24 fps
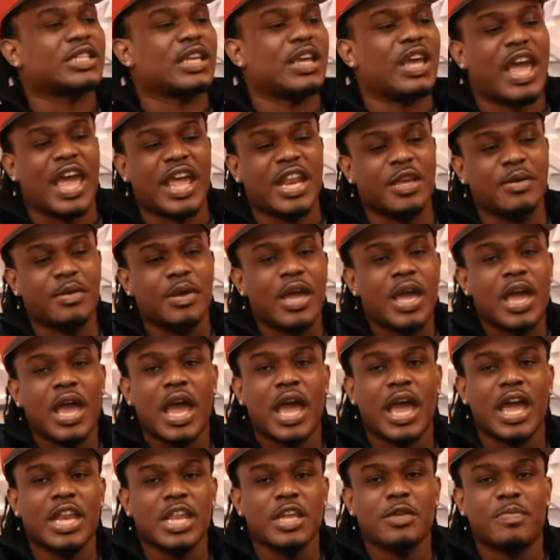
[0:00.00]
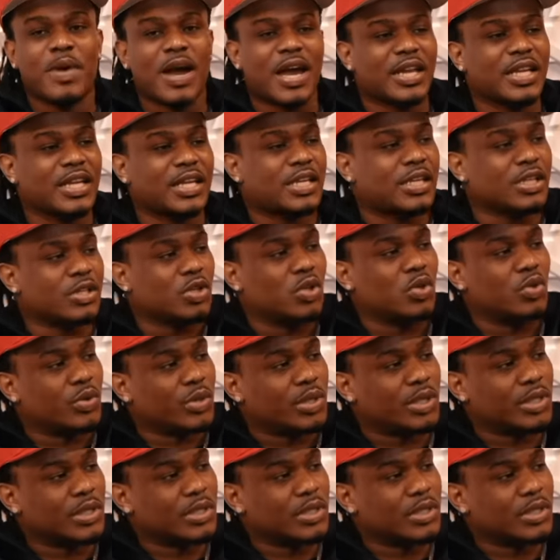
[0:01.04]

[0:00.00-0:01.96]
Because any, anybody, can do it.